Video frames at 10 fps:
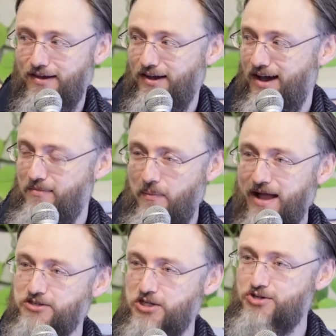
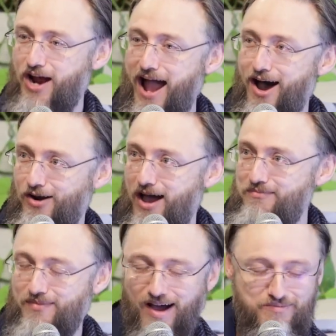about to drown,
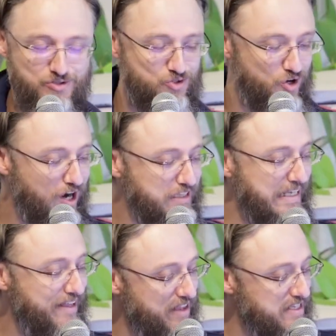I'm
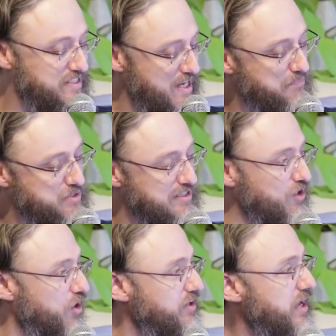struggling in these depths,
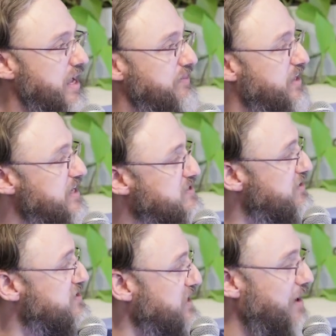Lord," these are
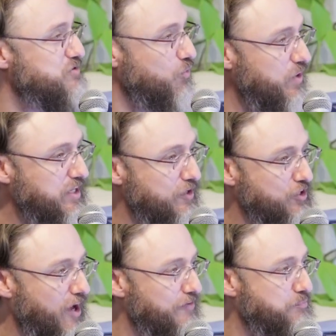the Psalms that we
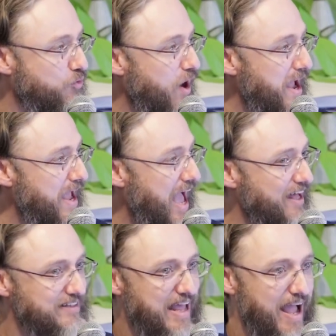can kind of pray
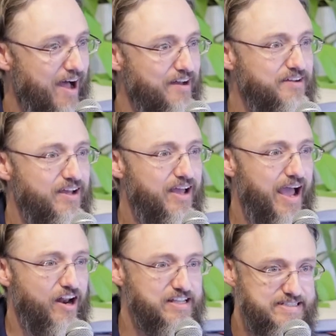out loud
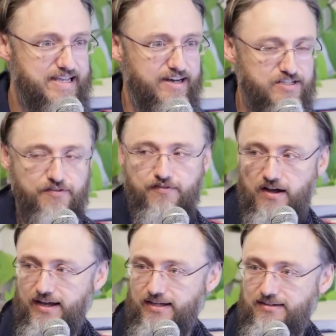and identify.